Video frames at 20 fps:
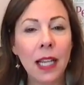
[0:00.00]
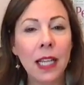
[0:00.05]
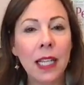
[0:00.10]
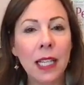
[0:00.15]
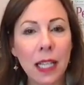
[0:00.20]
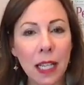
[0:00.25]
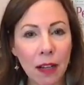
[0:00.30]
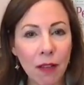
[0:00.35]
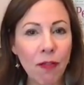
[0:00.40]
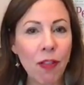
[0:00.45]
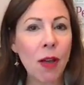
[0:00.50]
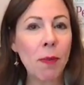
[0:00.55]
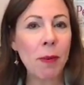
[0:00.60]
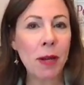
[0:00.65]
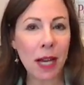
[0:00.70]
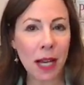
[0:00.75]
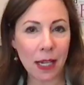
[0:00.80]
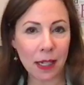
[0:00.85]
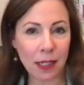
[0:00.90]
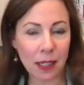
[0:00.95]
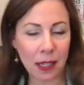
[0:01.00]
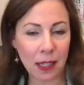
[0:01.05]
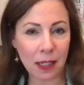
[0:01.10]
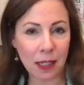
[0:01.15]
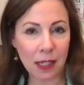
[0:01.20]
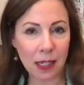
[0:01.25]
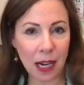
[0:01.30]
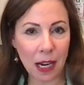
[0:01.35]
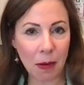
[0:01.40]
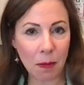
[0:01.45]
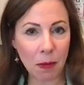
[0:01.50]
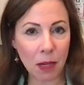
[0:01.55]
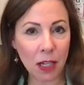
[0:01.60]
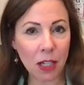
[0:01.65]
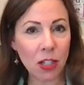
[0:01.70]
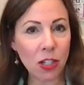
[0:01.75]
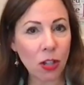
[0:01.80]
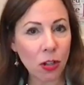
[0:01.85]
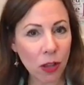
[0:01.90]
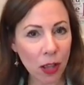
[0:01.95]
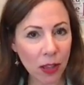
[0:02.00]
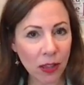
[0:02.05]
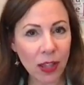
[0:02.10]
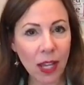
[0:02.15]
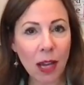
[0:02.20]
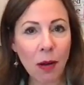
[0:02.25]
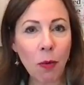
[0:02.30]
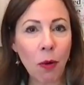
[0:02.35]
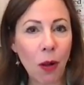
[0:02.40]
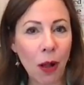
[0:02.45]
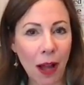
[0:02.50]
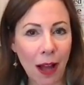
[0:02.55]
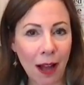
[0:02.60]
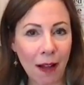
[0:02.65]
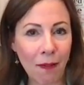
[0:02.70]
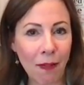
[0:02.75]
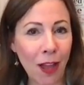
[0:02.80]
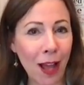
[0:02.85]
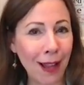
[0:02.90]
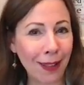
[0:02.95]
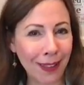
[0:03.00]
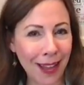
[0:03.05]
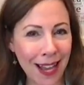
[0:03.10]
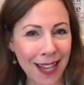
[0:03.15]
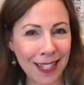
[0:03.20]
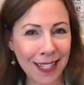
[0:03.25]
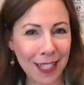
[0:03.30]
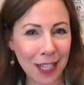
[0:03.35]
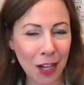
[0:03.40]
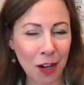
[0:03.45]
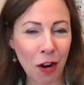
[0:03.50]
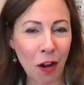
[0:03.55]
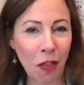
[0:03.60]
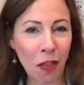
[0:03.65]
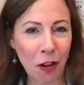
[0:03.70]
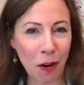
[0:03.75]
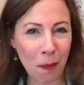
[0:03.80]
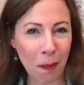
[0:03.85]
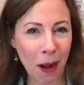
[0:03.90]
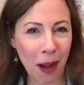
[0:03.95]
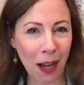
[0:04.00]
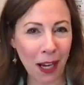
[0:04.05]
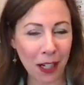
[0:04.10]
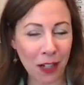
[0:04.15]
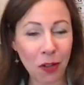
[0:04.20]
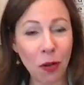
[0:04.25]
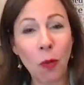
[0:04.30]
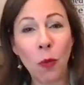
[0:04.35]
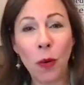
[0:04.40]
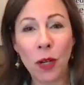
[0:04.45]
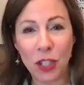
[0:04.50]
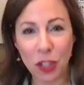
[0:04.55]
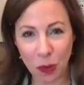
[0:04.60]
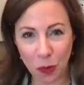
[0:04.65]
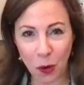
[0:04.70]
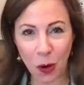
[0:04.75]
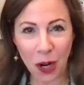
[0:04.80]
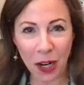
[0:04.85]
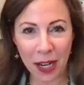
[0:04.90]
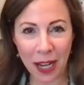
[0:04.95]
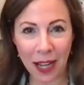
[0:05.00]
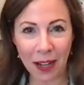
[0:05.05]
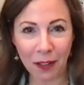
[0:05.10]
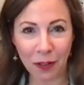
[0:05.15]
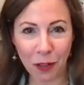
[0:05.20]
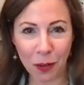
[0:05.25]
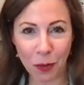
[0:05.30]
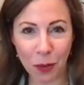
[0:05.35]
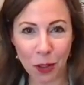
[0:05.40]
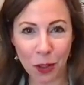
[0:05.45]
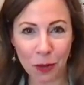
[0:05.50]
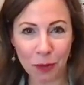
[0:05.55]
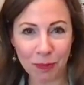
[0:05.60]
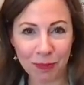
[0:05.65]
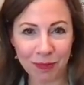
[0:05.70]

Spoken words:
Give them an exit statement so that they will have that last thing on their mind when you walk out of the room.